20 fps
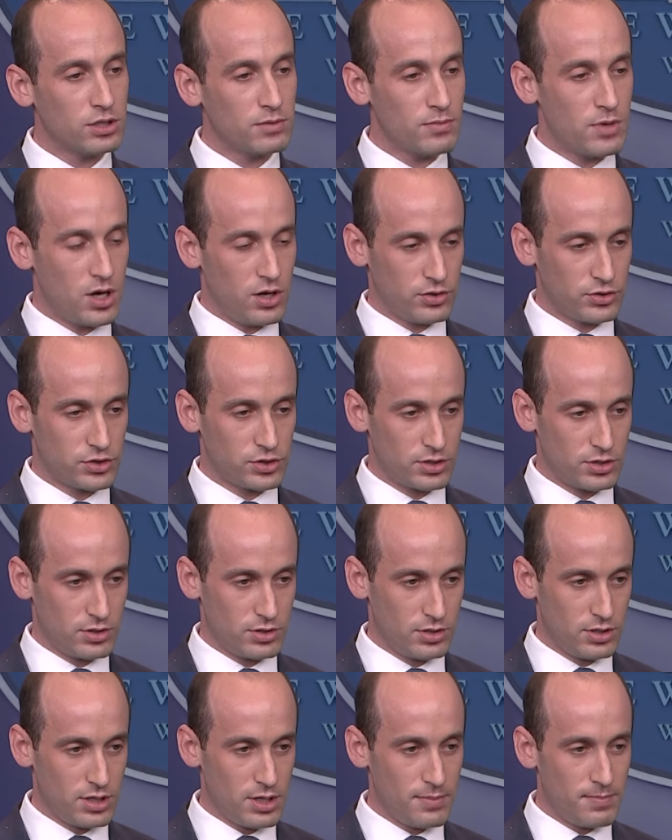the most
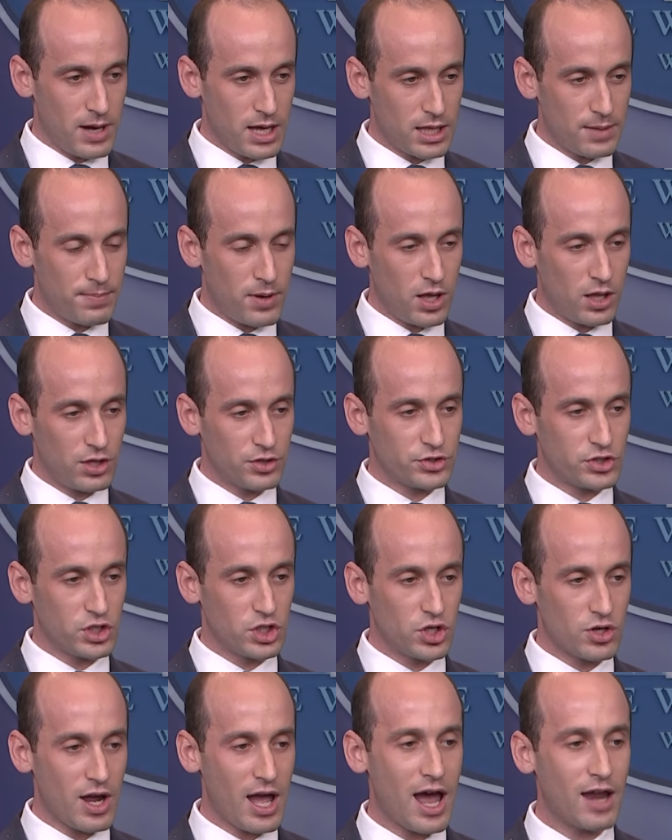by the policy
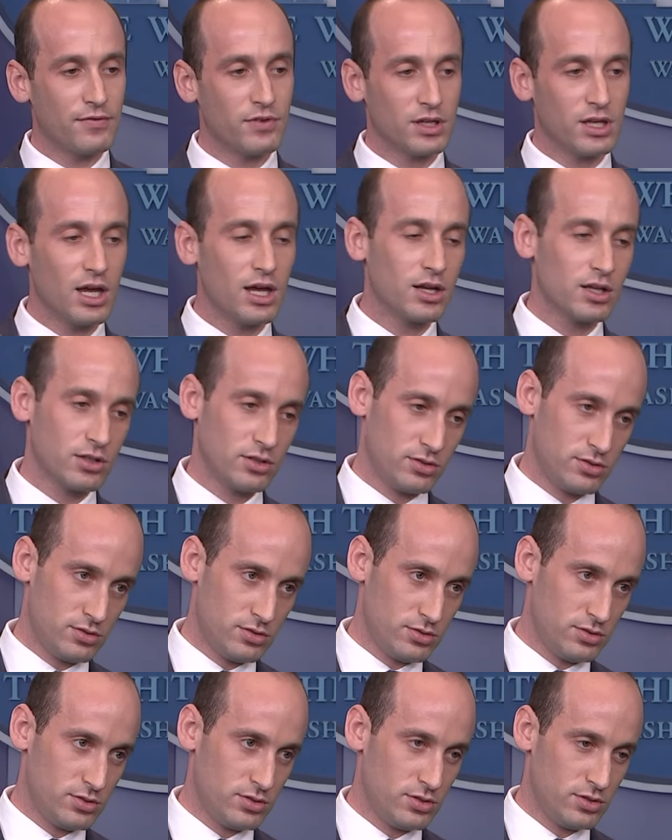you're advocating
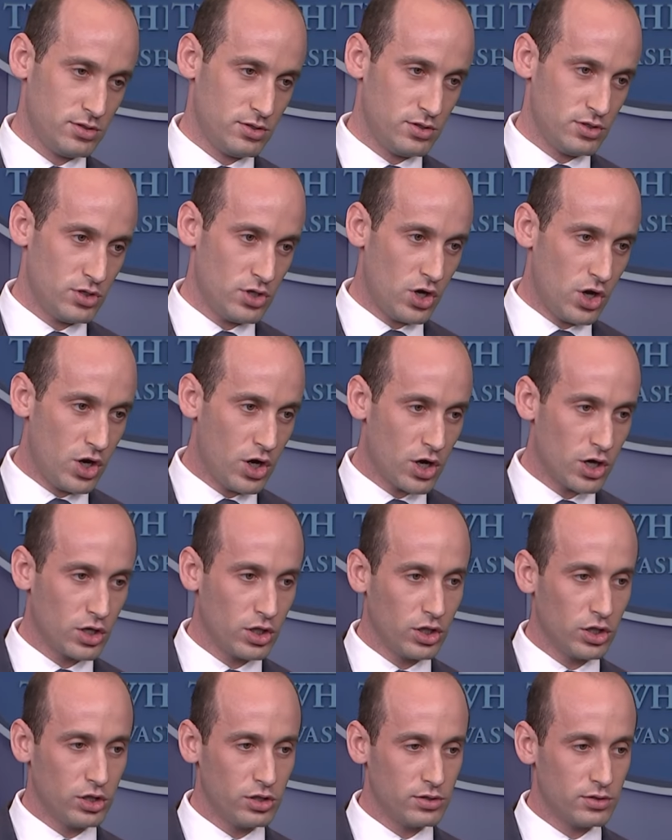are what